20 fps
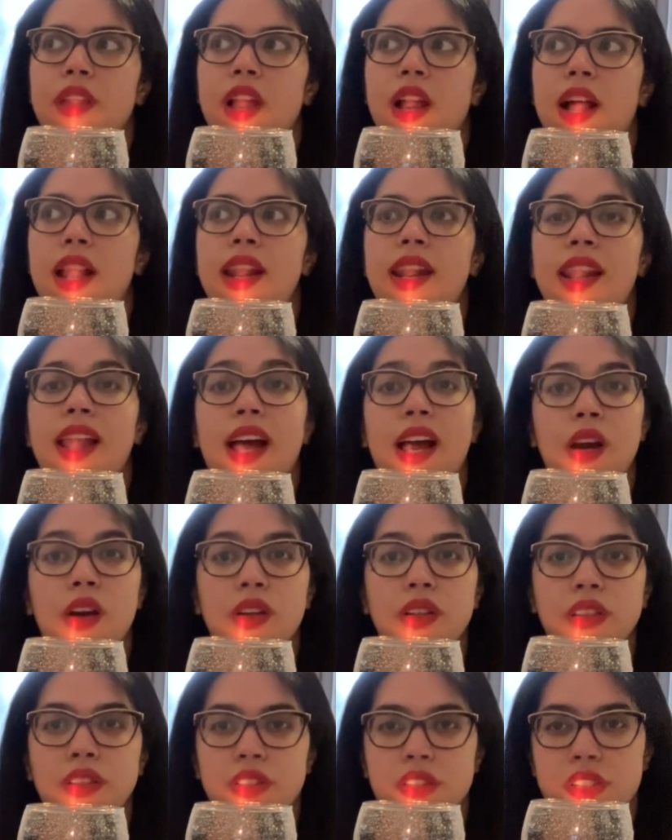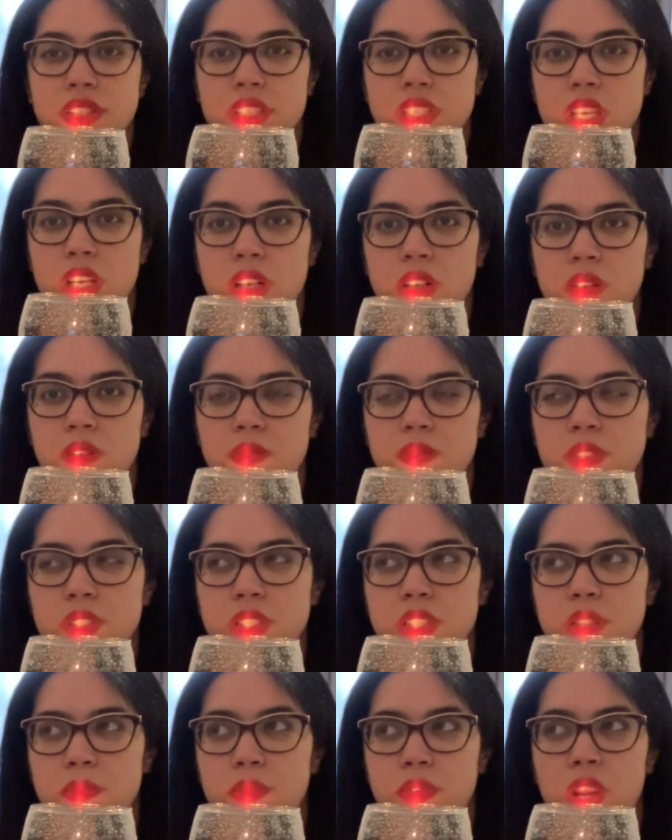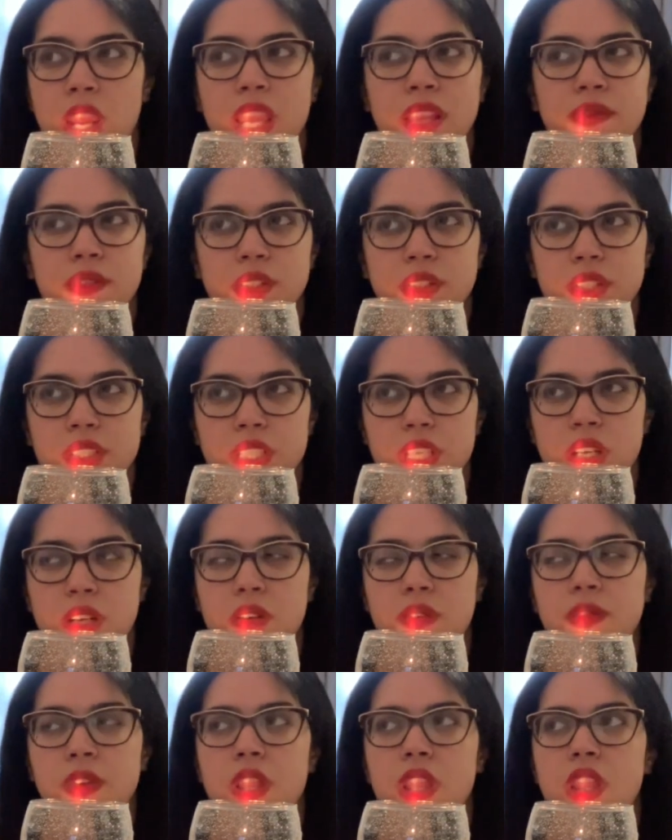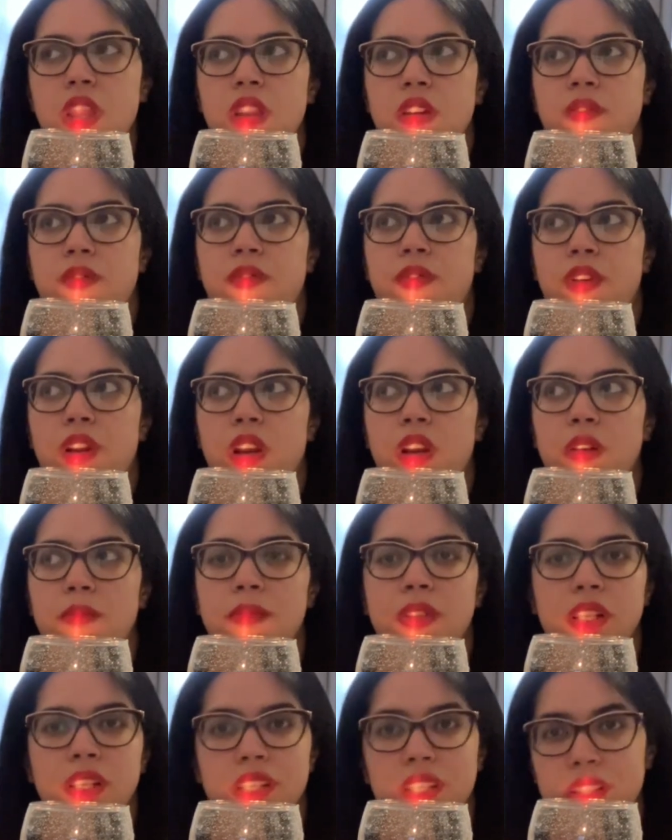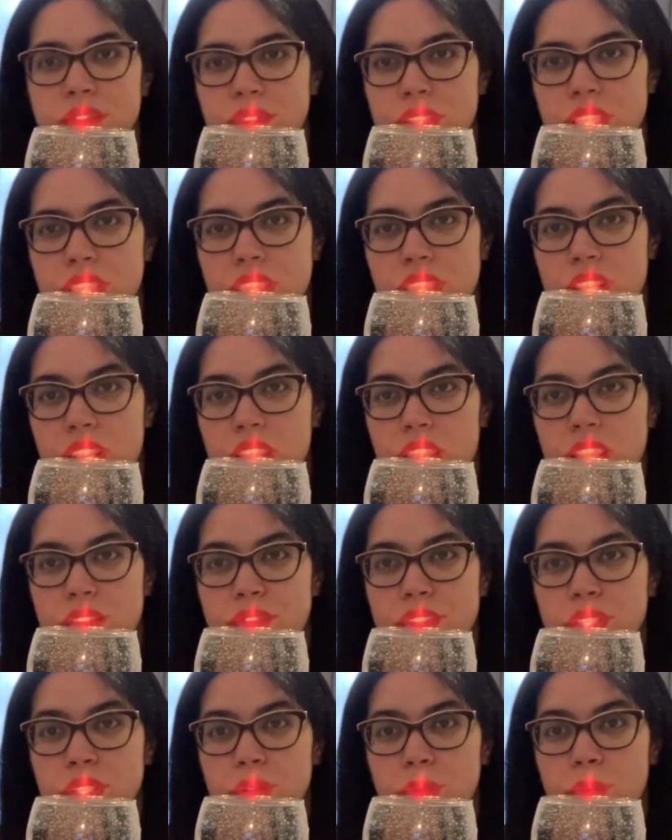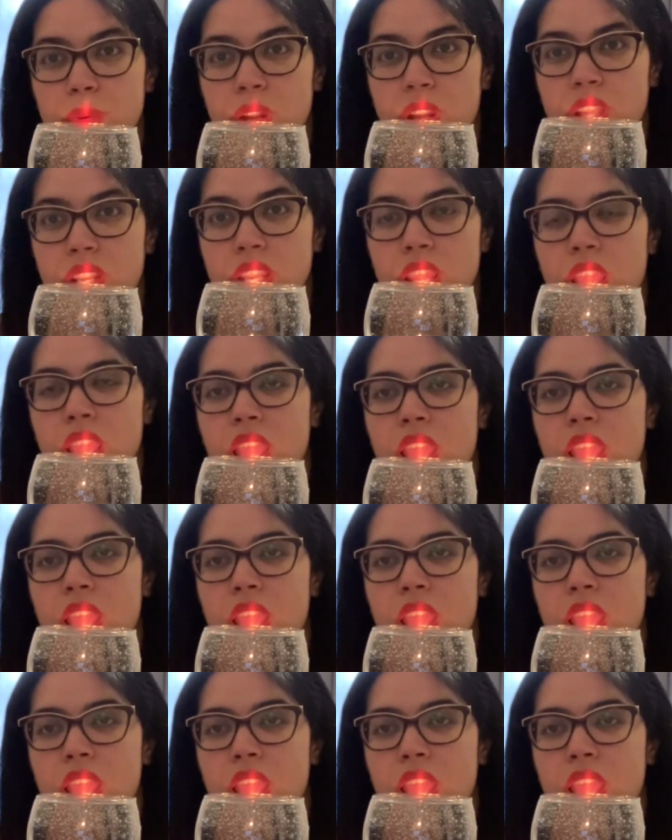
allow yourself to deprive yourself from living the life that you want.